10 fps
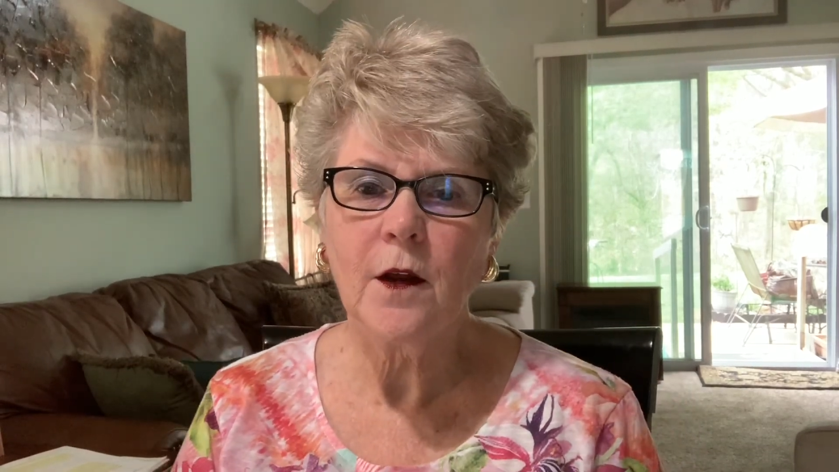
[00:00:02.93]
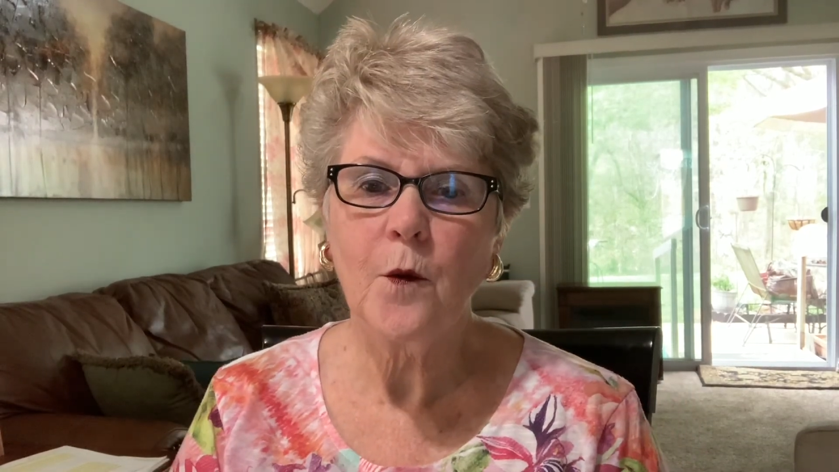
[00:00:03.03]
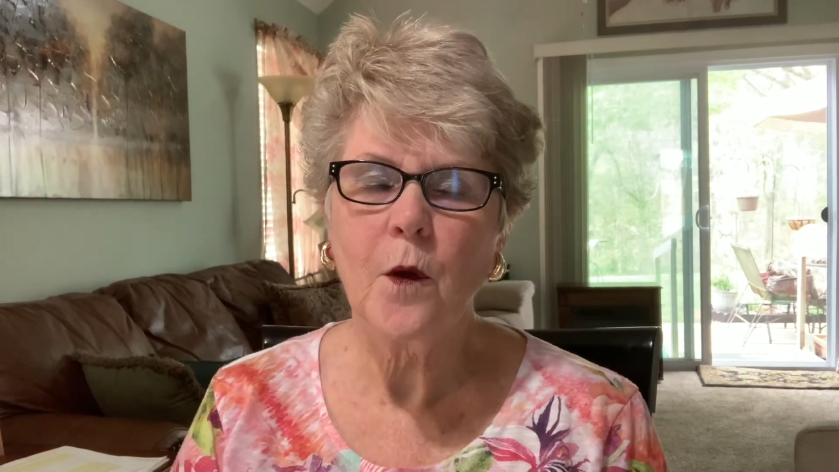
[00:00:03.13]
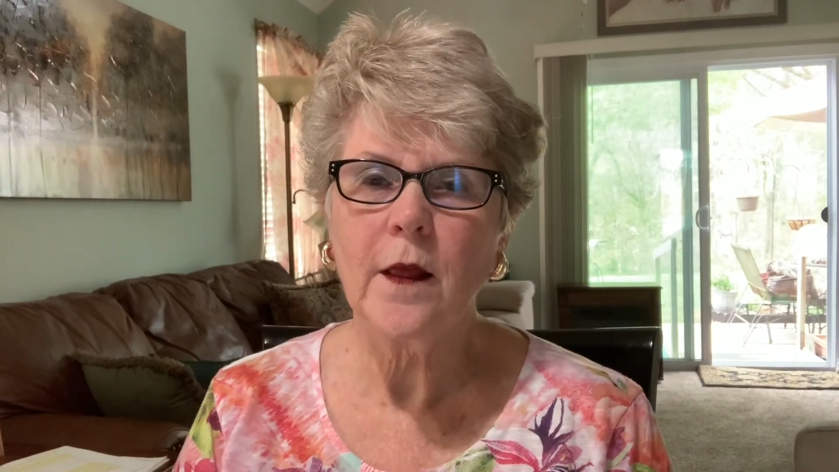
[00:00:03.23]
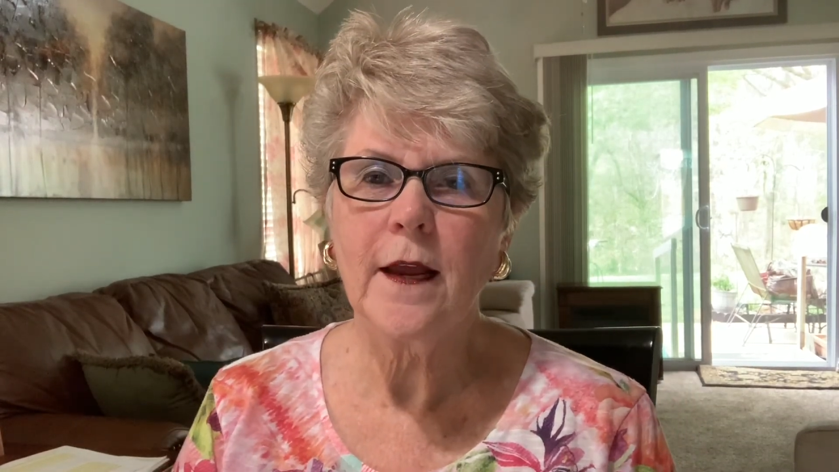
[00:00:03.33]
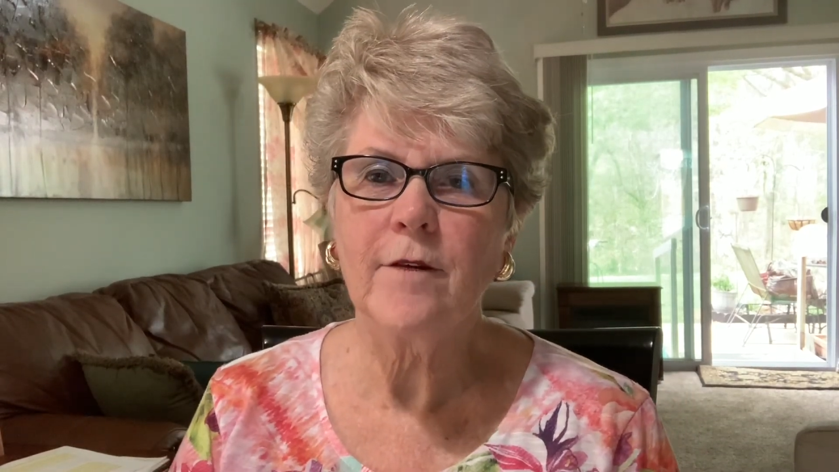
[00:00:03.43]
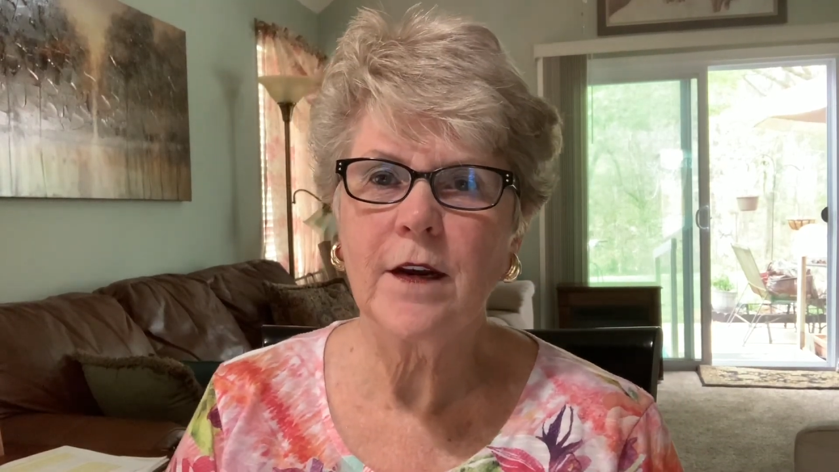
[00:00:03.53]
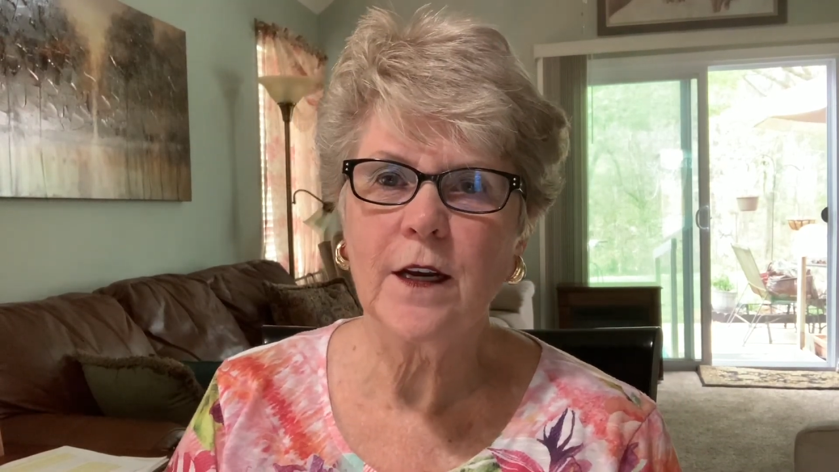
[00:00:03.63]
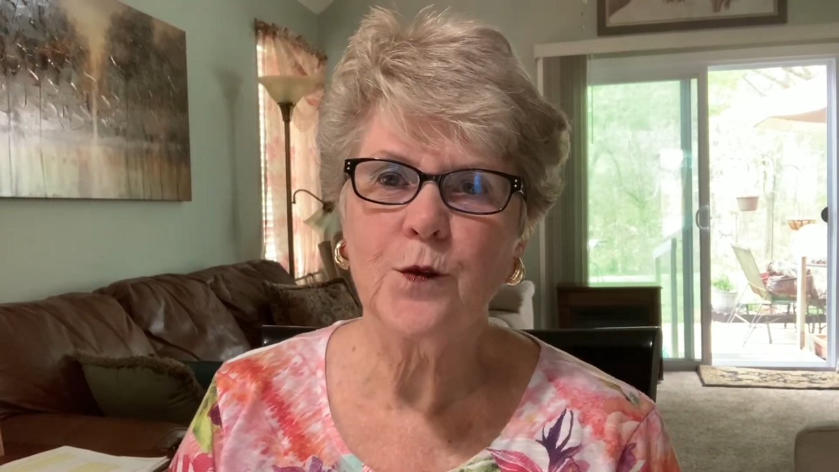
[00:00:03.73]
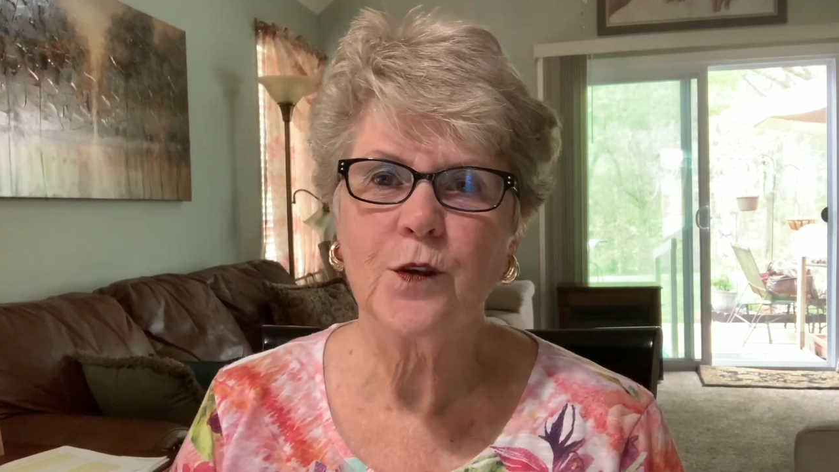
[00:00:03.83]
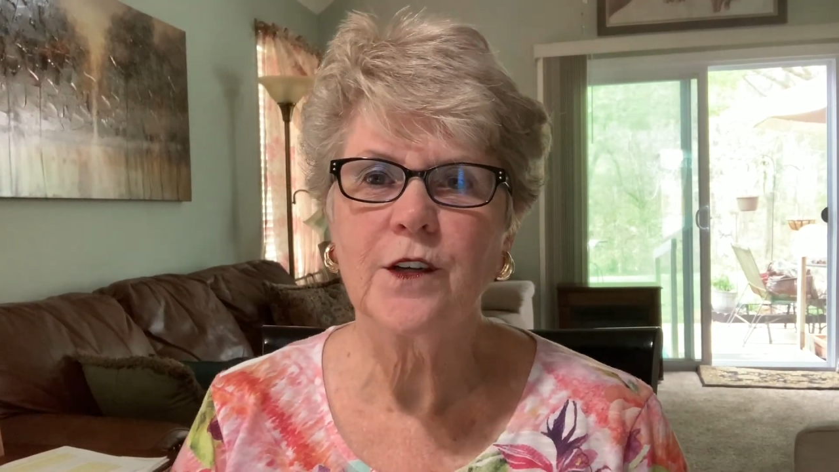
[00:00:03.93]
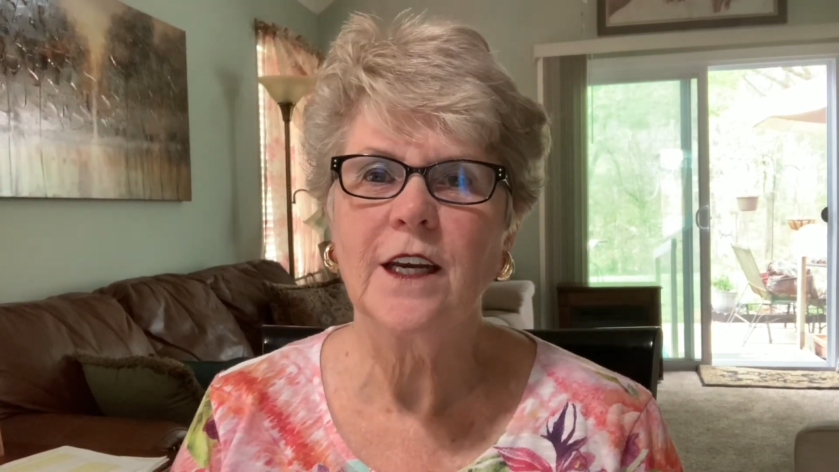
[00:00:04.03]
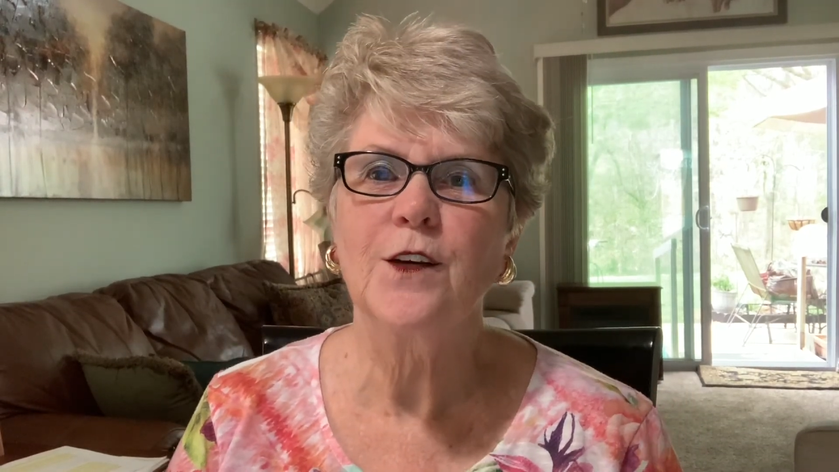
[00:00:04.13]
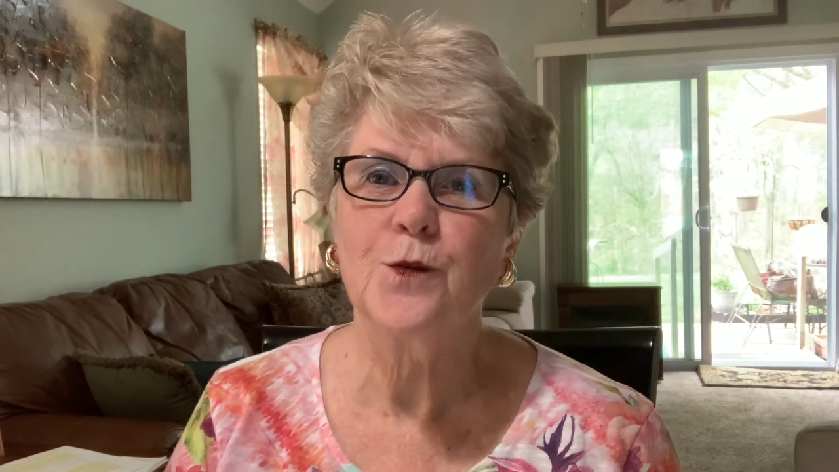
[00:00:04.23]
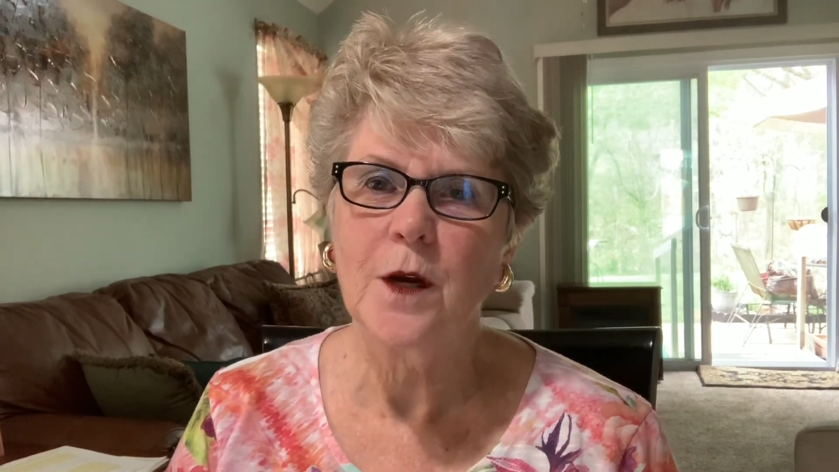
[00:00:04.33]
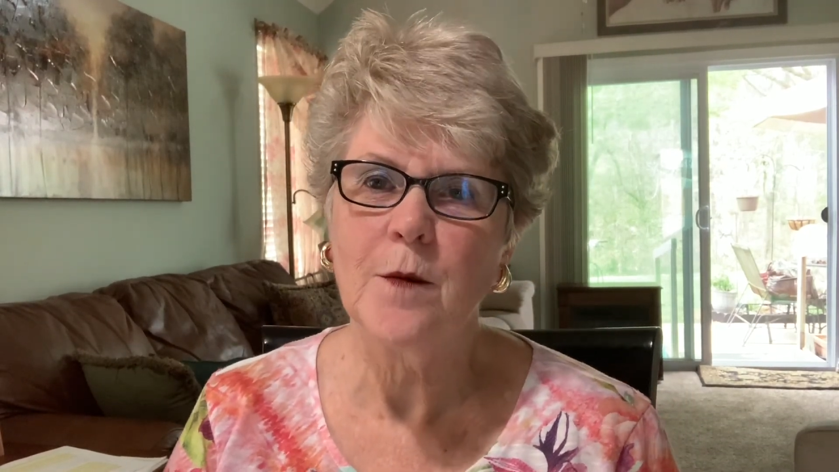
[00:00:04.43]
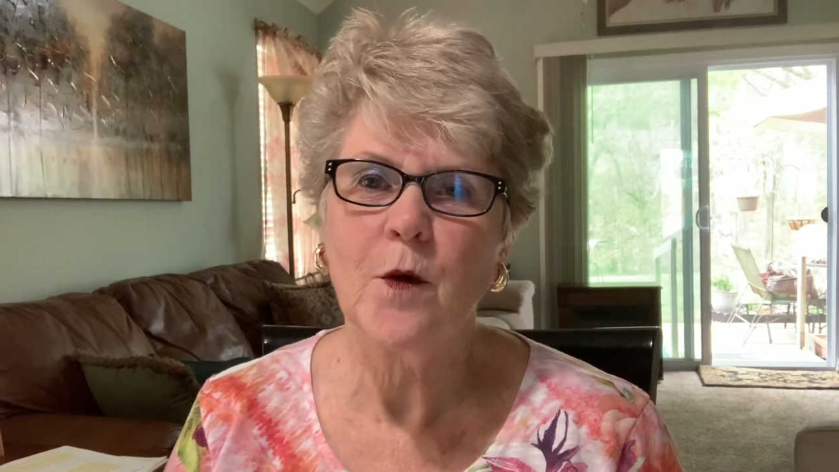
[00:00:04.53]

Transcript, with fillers: Well, I have an interesting dream